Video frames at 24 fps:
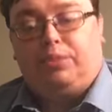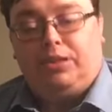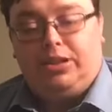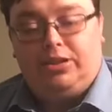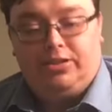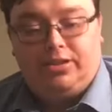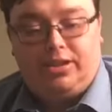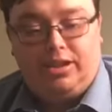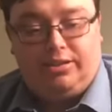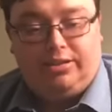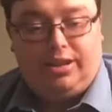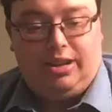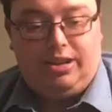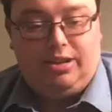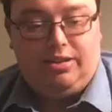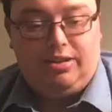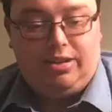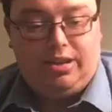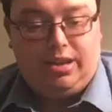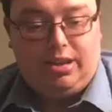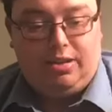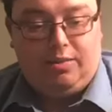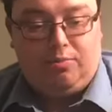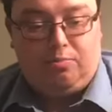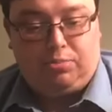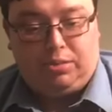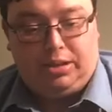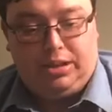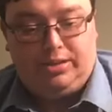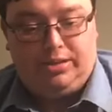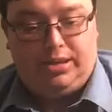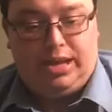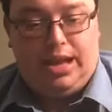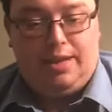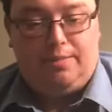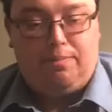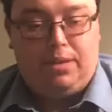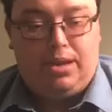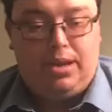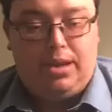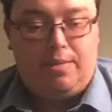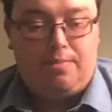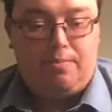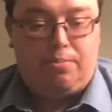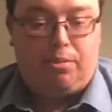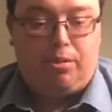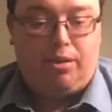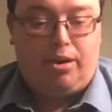continue to please keep me in
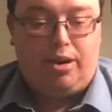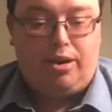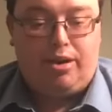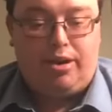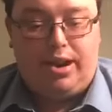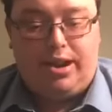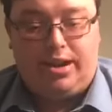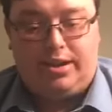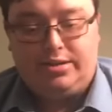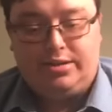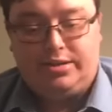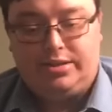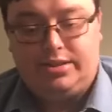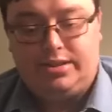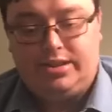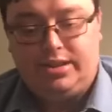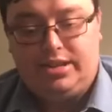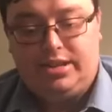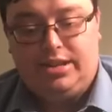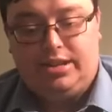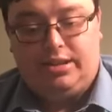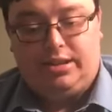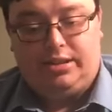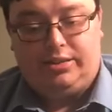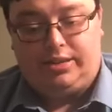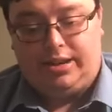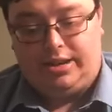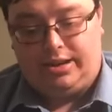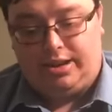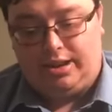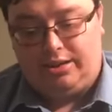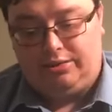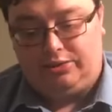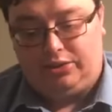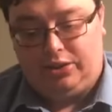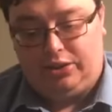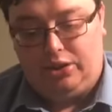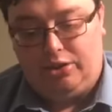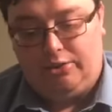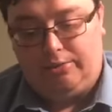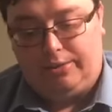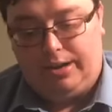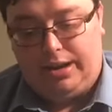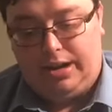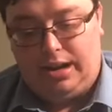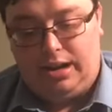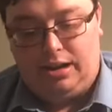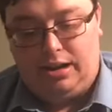prayer as as I continue
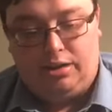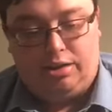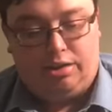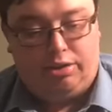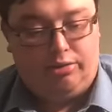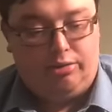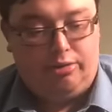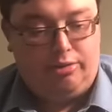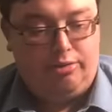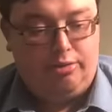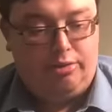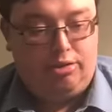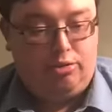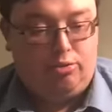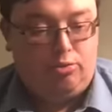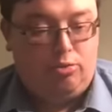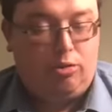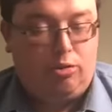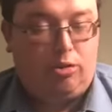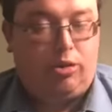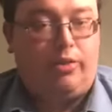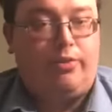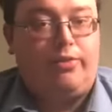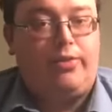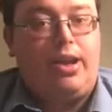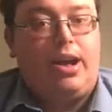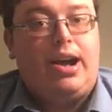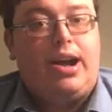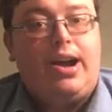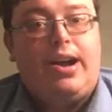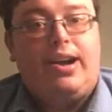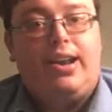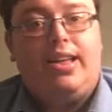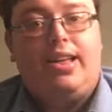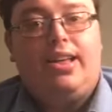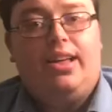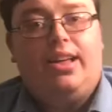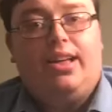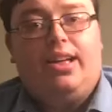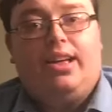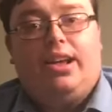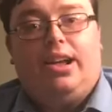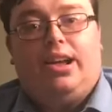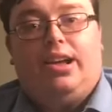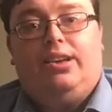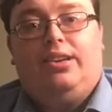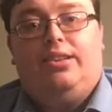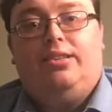reading through the Word of God
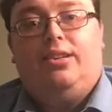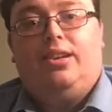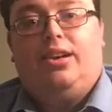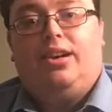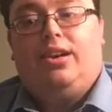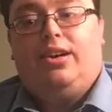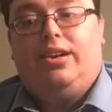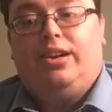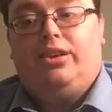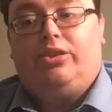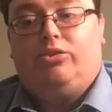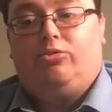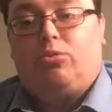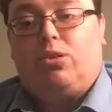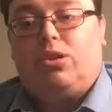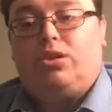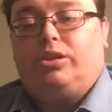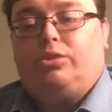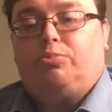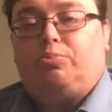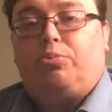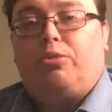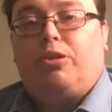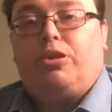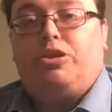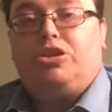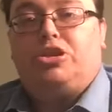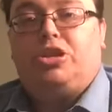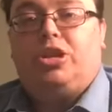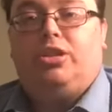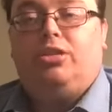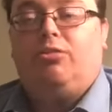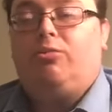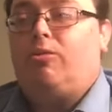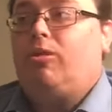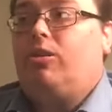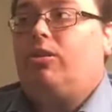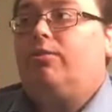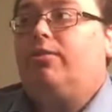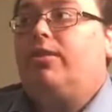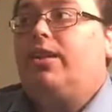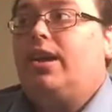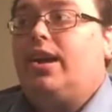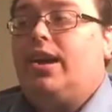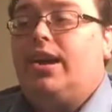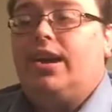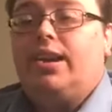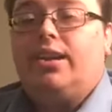and uh, as well as preaching the Word of
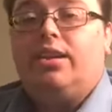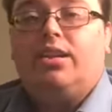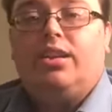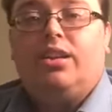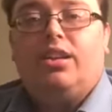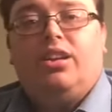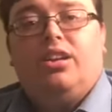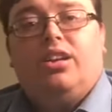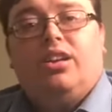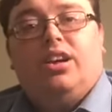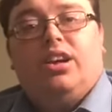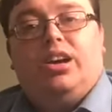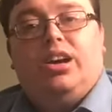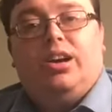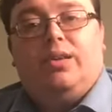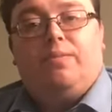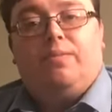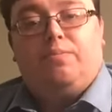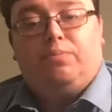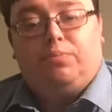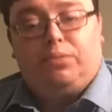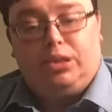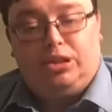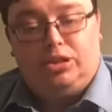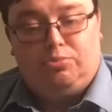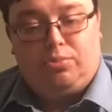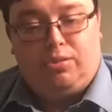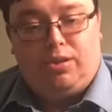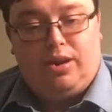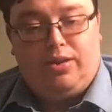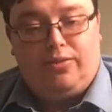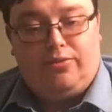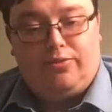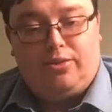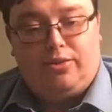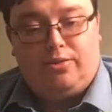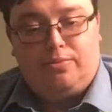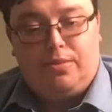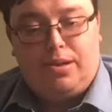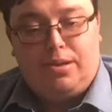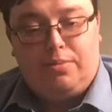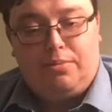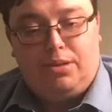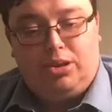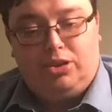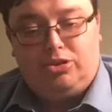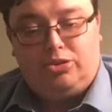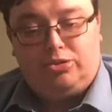God. Uh, please pray for my
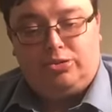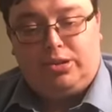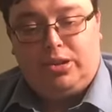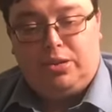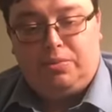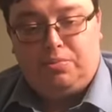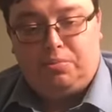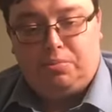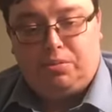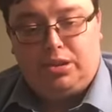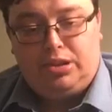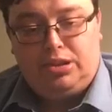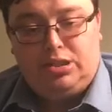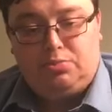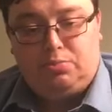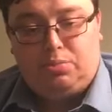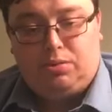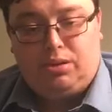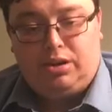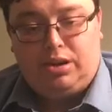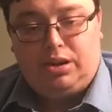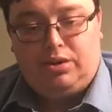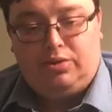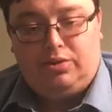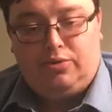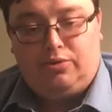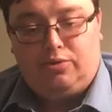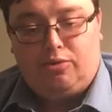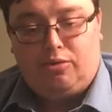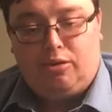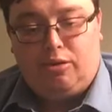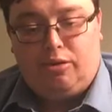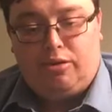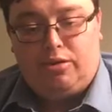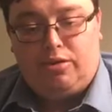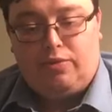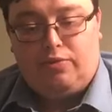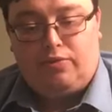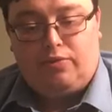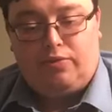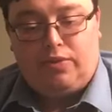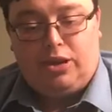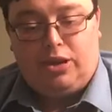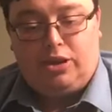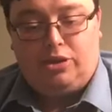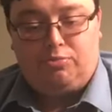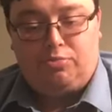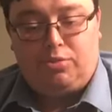ministry. Please pray for the
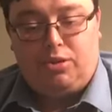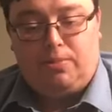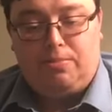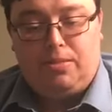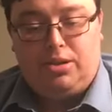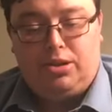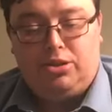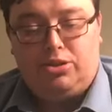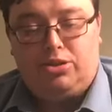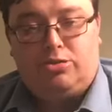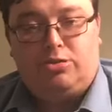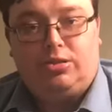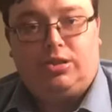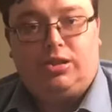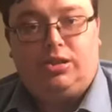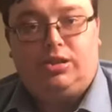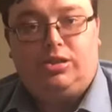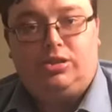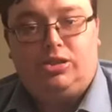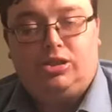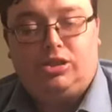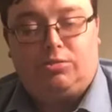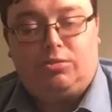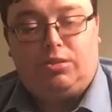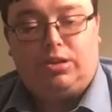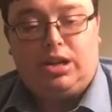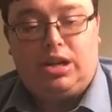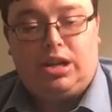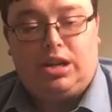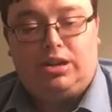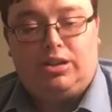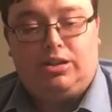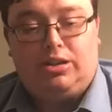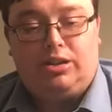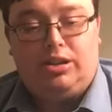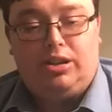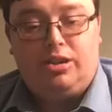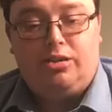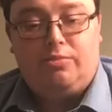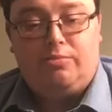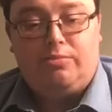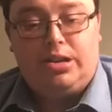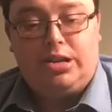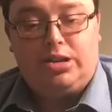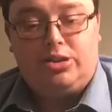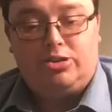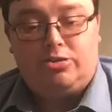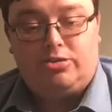Facebook ministry, Sermon Audio
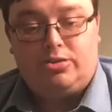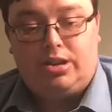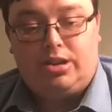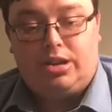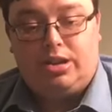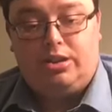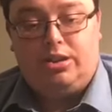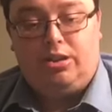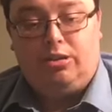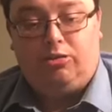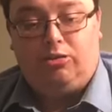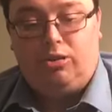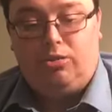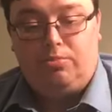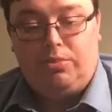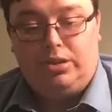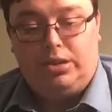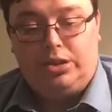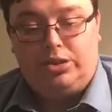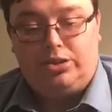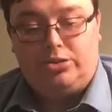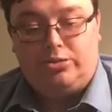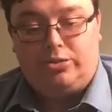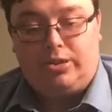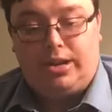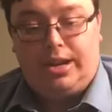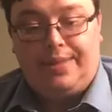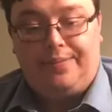ministry, and YouTube ministry.